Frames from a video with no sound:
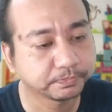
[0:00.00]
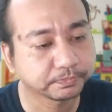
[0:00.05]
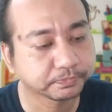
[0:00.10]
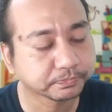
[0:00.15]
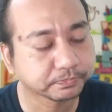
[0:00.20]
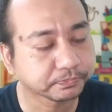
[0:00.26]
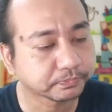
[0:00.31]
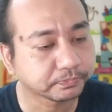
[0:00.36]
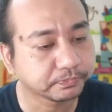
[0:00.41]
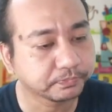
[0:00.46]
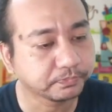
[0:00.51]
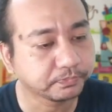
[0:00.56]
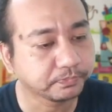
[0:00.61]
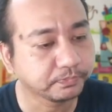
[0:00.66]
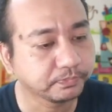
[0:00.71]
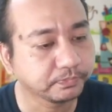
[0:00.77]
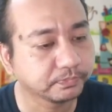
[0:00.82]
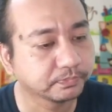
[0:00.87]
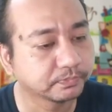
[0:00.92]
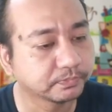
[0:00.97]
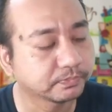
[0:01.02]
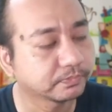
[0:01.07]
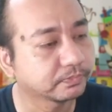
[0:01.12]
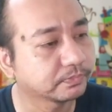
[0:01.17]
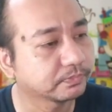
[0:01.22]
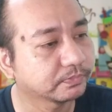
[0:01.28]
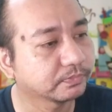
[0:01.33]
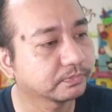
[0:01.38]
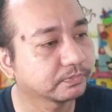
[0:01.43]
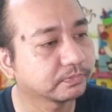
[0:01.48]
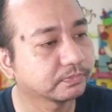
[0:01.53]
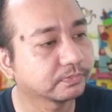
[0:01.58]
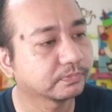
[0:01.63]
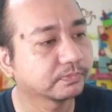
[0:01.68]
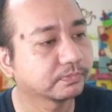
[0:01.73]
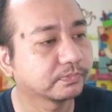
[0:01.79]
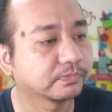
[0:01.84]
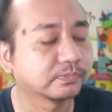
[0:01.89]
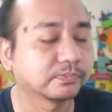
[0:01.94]

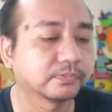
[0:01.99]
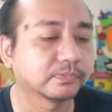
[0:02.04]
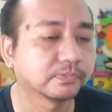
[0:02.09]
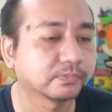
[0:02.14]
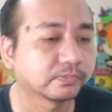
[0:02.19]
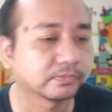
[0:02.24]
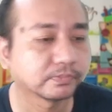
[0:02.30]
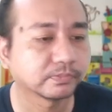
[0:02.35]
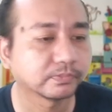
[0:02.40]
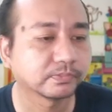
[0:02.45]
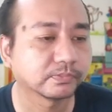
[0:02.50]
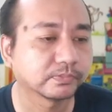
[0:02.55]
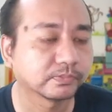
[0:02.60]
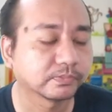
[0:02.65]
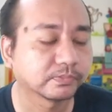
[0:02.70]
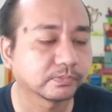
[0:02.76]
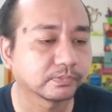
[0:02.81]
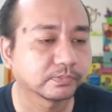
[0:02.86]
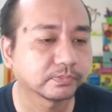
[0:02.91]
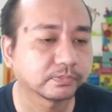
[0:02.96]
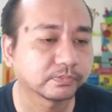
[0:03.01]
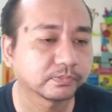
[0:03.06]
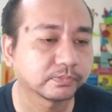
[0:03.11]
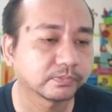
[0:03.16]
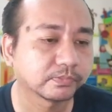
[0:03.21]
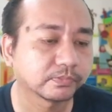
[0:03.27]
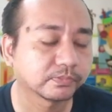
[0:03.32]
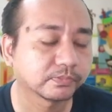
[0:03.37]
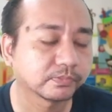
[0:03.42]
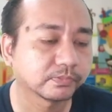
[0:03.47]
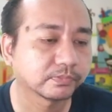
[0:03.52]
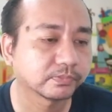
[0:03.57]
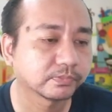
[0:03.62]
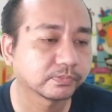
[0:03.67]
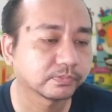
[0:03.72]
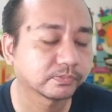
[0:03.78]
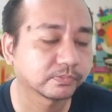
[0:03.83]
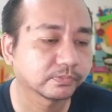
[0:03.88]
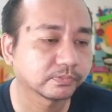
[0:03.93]

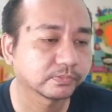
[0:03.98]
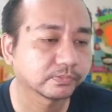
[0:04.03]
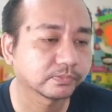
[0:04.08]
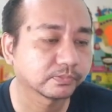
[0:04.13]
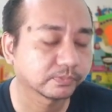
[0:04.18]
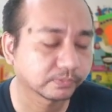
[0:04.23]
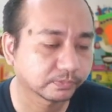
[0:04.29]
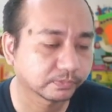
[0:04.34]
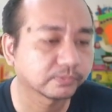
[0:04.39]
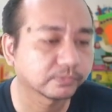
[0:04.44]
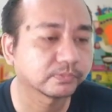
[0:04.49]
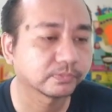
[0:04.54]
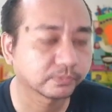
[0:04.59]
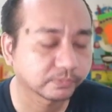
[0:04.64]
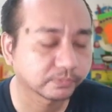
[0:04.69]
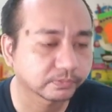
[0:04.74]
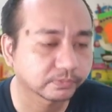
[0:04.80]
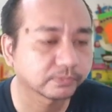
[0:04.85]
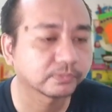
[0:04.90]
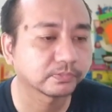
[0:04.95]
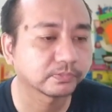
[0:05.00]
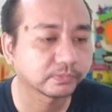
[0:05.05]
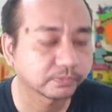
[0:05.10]
(silent)